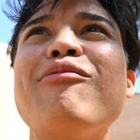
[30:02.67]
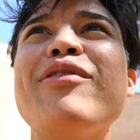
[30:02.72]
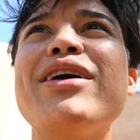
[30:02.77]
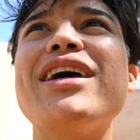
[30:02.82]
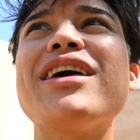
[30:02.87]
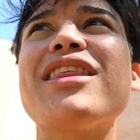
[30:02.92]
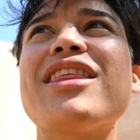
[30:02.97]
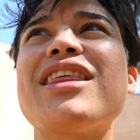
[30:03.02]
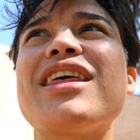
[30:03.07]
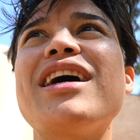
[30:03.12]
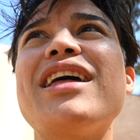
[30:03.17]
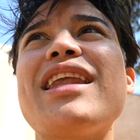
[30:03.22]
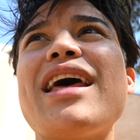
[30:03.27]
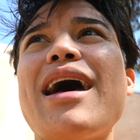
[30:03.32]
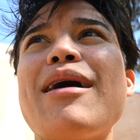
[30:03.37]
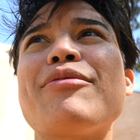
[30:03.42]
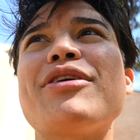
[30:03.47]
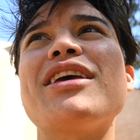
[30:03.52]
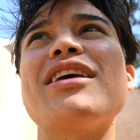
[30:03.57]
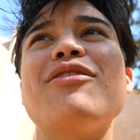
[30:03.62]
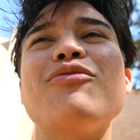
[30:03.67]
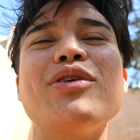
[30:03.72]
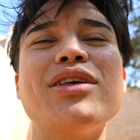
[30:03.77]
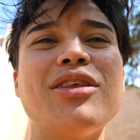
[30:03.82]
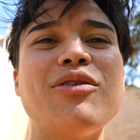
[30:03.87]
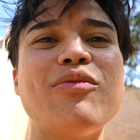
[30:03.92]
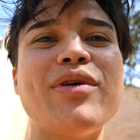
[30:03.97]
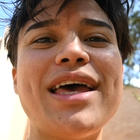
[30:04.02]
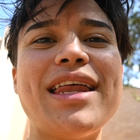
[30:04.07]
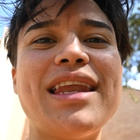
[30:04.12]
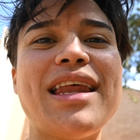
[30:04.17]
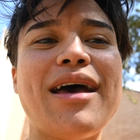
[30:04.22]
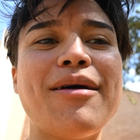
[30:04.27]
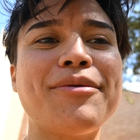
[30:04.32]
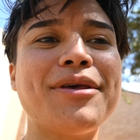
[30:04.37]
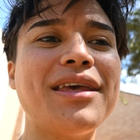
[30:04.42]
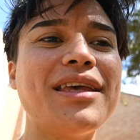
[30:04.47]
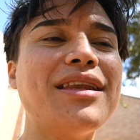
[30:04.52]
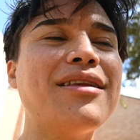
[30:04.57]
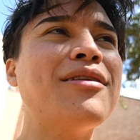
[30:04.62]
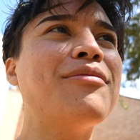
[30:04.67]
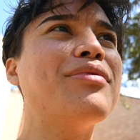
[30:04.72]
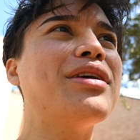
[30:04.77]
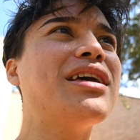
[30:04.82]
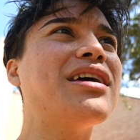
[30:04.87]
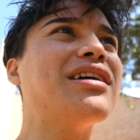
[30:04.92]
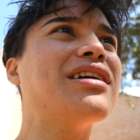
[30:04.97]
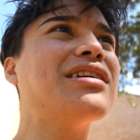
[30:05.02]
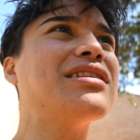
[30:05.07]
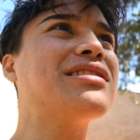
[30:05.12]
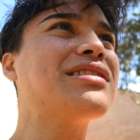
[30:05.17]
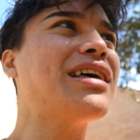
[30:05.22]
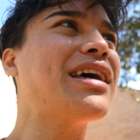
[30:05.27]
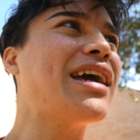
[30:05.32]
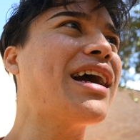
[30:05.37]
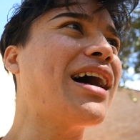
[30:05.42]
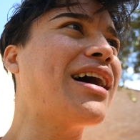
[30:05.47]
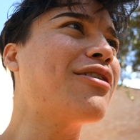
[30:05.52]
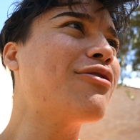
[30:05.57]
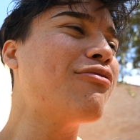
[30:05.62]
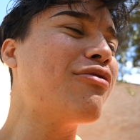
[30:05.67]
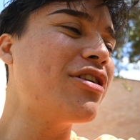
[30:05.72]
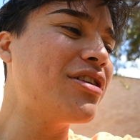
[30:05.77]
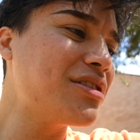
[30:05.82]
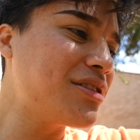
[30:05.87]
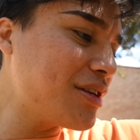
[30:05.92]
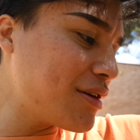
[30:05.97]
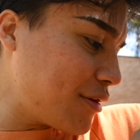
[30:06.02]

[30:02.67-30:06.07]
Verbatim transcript: with a napkin, with a wet napkin, because like I don't want it to